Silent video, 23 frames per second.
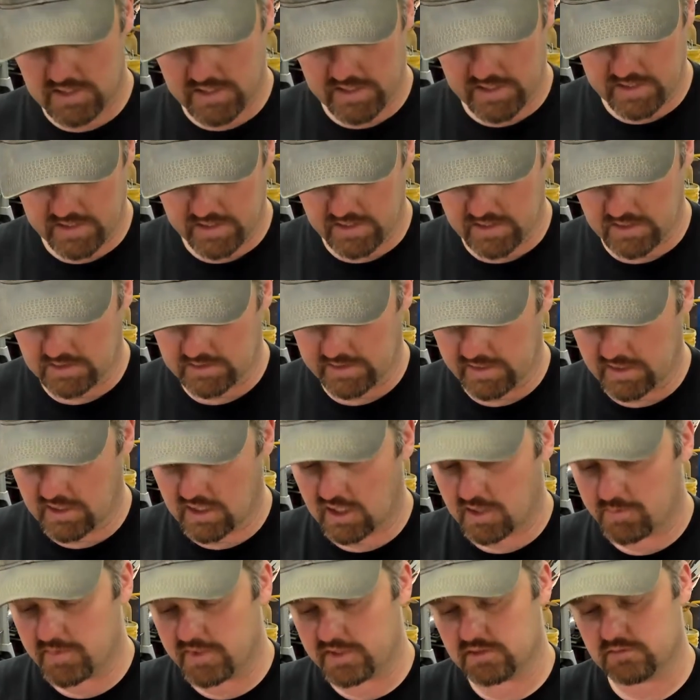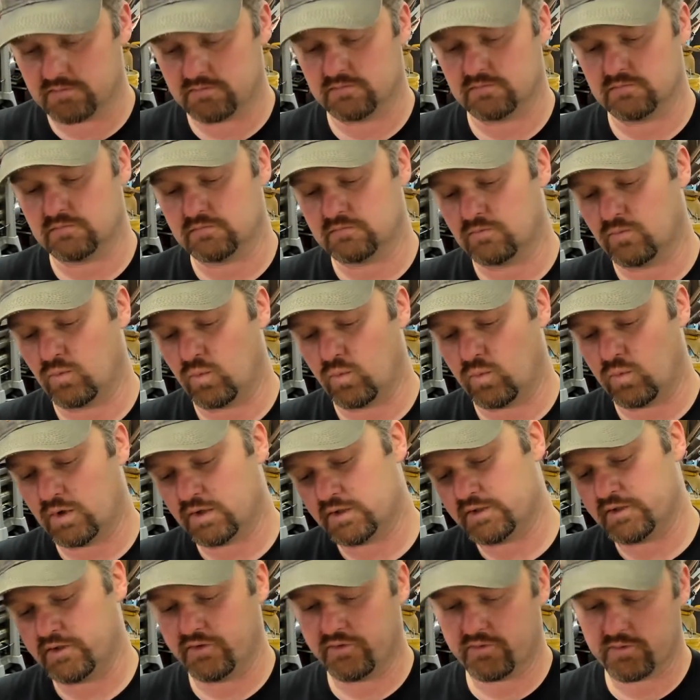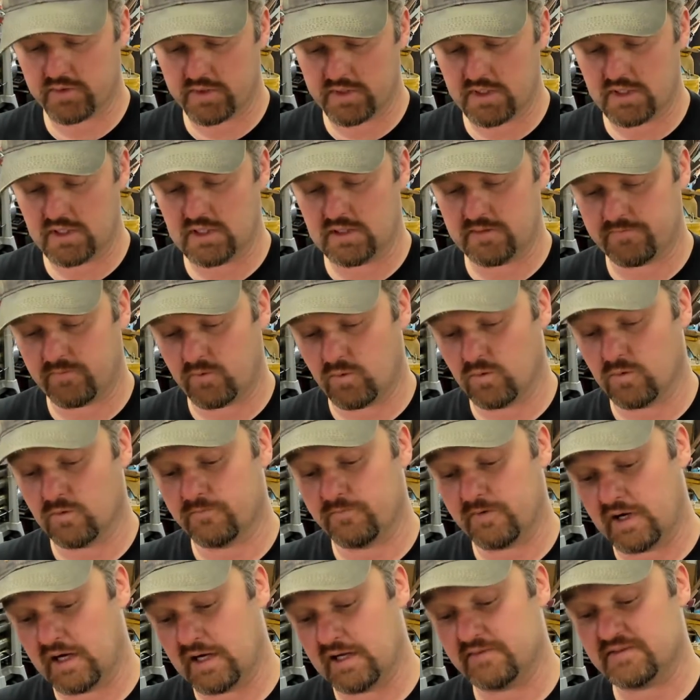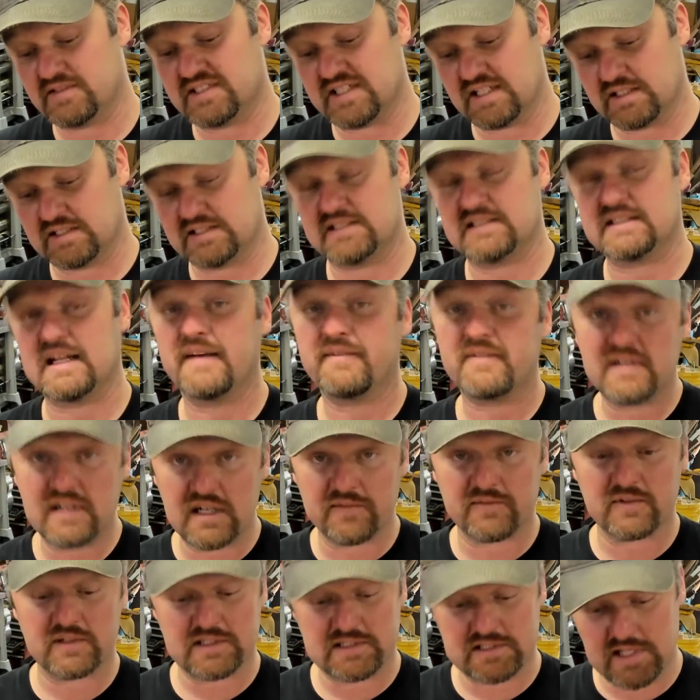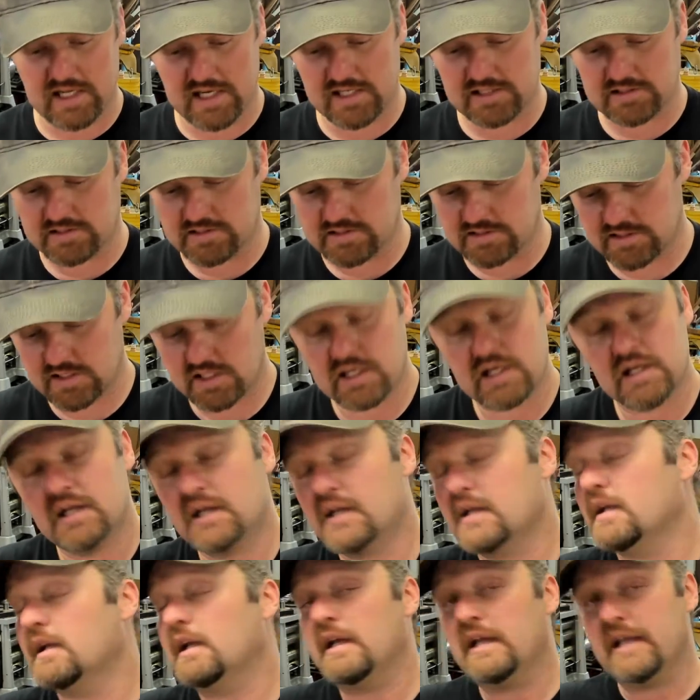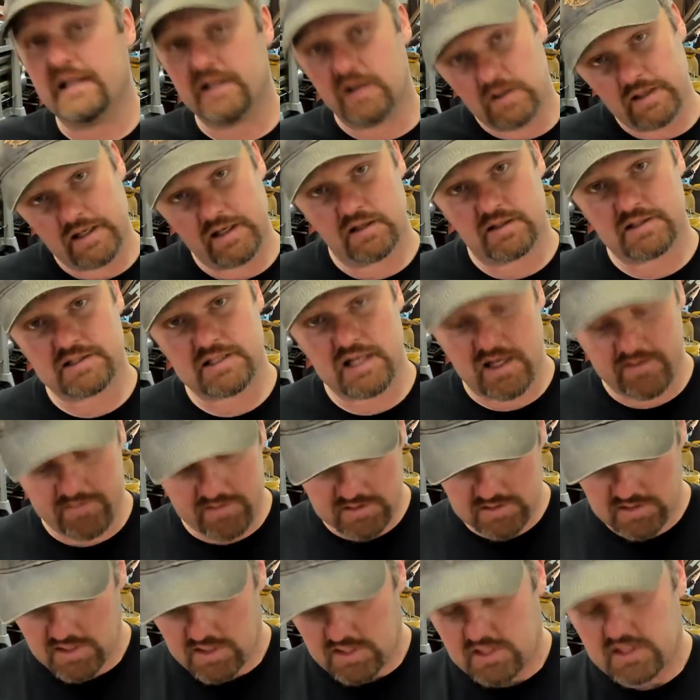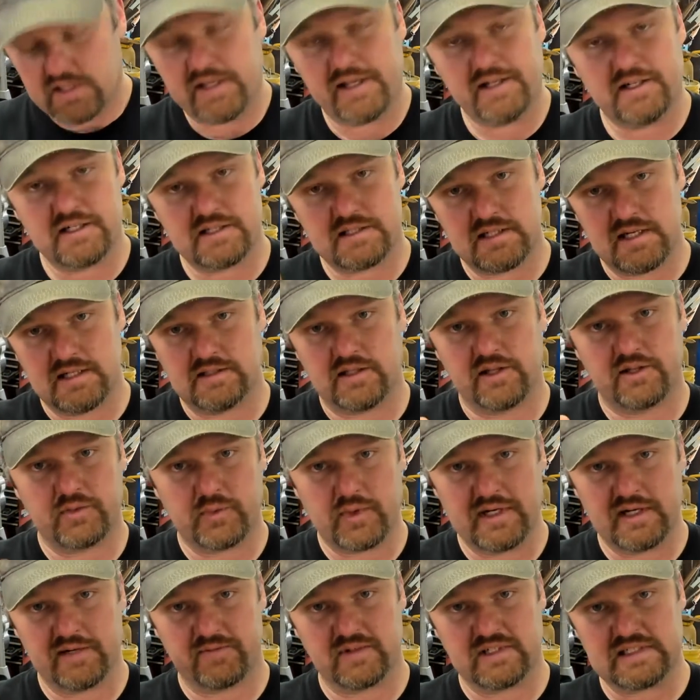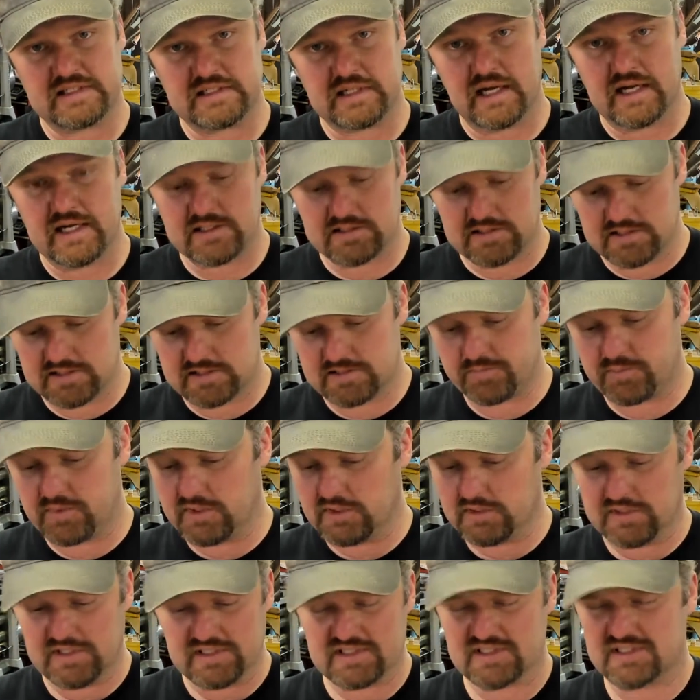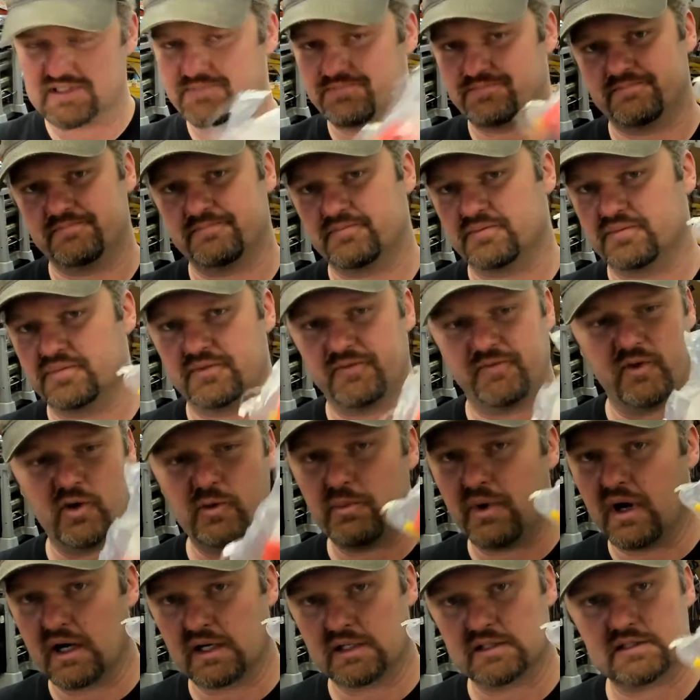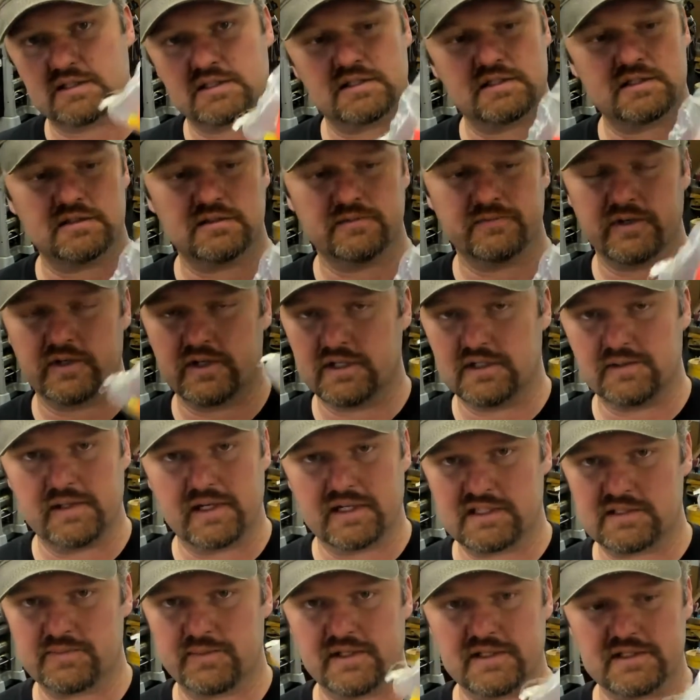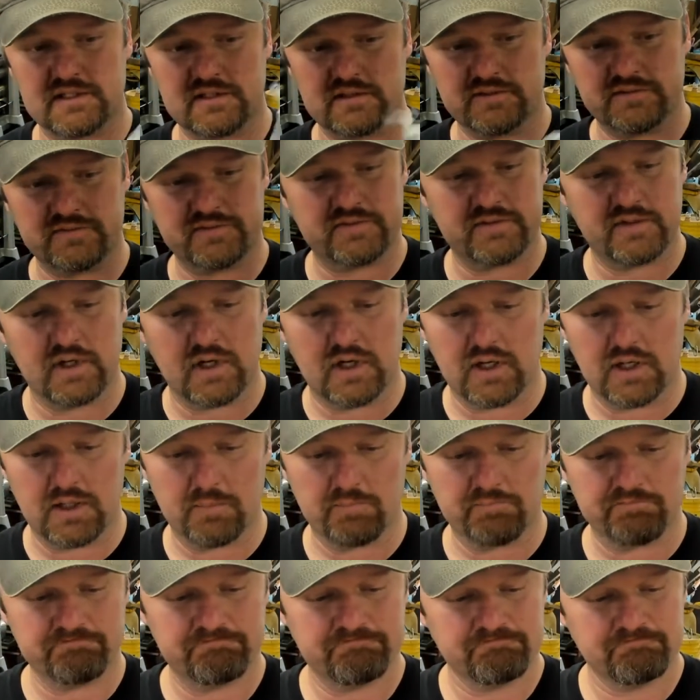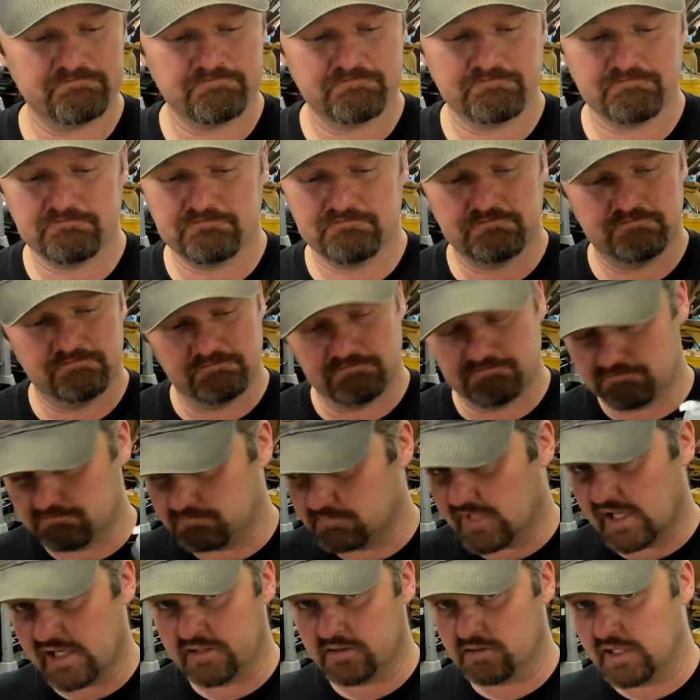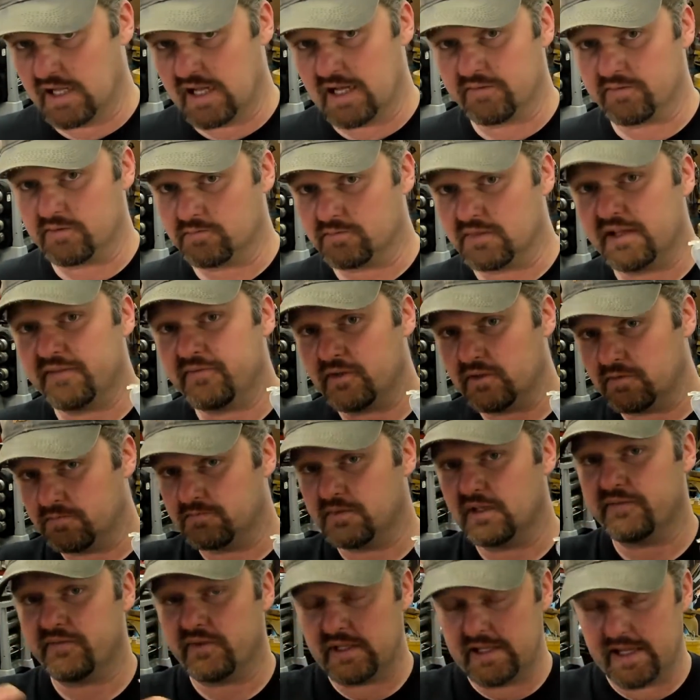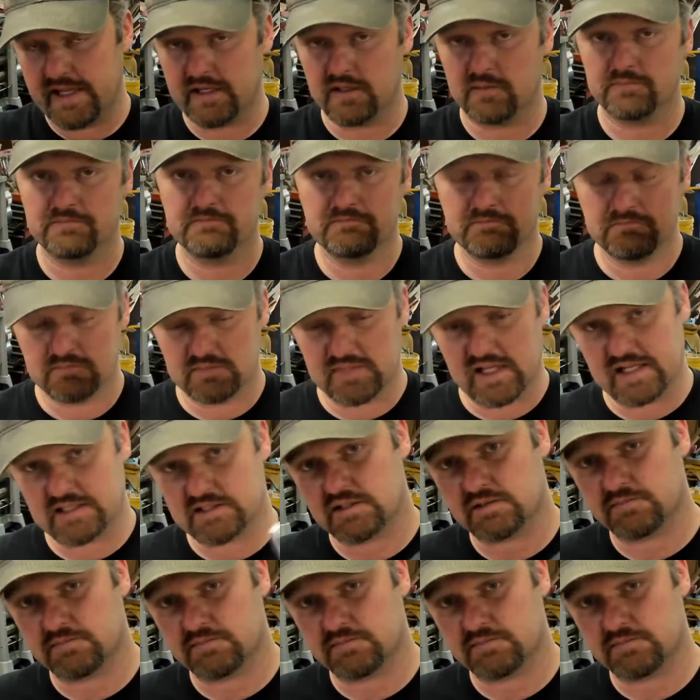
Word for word: and they come in one, two, three, four, five, six, seven different sizes. You don't need all seven, you just need the three different sizes, but it's a few bucks, very inexpensive. Um, and you'll have them if you if you need them that's